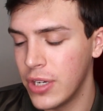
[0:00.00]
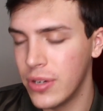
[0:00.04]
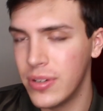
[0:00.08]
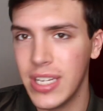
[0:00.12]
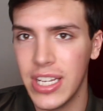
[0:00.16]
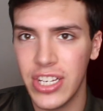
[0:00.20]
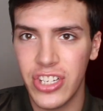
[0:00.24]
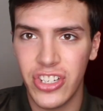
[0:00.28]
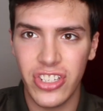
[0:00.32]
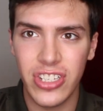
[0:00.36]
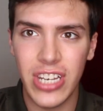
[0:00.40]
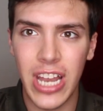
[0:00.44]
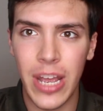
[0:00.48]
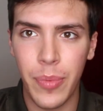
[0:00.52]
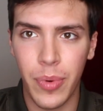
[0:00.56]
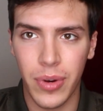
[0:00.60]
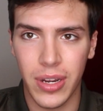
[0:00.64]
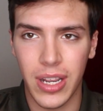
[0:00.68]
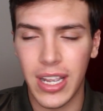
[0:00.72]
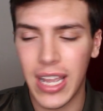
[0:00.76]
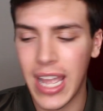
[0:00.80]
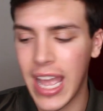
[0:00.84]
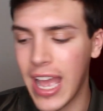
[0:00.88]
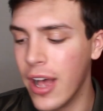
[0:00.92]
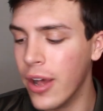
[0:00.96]
Dish
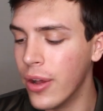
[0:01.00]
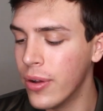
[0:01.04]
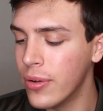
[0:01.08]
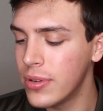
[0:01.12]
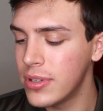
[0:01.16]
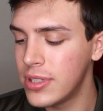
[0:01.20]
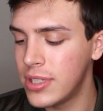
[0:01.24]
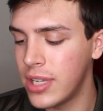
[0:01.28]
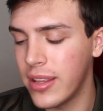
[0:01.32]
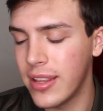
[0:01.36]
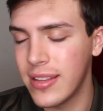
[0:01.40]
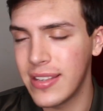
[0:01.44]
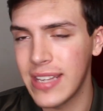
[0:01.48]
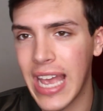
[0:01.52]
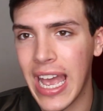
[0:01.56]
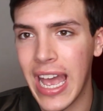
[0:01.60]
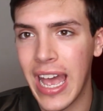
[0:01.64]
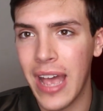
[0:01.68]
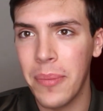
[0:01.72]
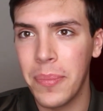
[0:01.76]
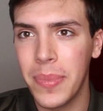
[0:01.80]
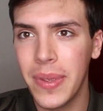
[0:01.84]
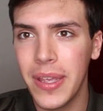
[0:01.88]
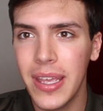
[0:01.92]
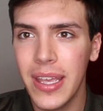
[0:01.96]
Network account to this
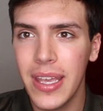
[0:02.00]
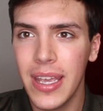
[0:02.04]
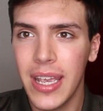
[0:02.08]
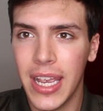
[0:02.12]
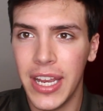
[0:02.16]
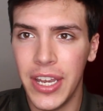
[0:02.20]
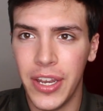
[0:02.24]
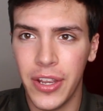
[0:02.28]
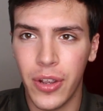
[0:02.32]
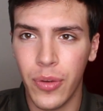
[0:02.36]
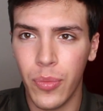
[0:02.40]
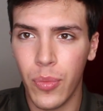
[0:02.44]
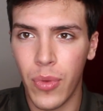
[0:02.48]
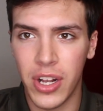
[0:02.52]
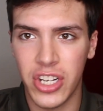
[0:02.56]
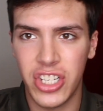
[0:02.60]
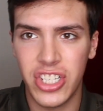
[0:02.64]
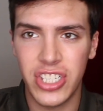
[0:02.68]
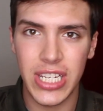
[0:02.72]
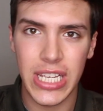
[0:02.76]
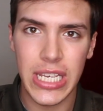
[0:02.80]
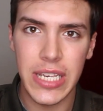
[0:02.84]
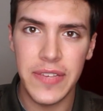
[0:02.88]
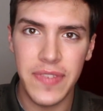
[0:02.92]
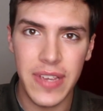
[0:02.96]
app and you can
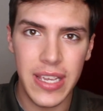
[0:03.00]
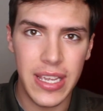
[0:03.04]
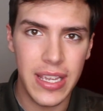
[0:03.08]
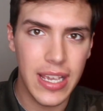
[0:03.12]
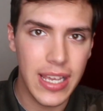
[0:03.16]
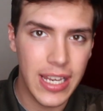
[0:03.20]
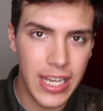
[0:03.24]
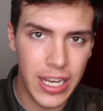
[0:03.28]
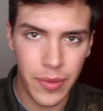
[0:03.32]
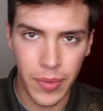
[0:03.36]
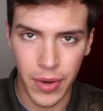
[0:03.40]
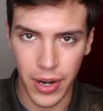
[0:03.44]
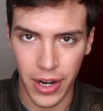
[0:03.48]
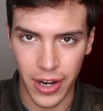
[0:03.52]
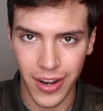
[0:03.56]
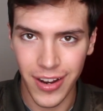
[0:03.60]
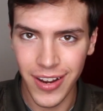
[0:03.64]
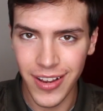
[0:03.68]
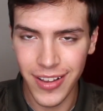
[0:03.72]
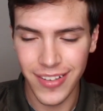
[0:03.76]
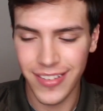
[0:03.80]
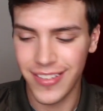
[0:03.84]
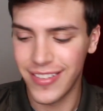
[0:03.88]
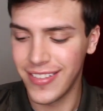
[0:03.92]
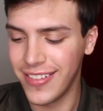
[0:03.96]
watch TV anywhere.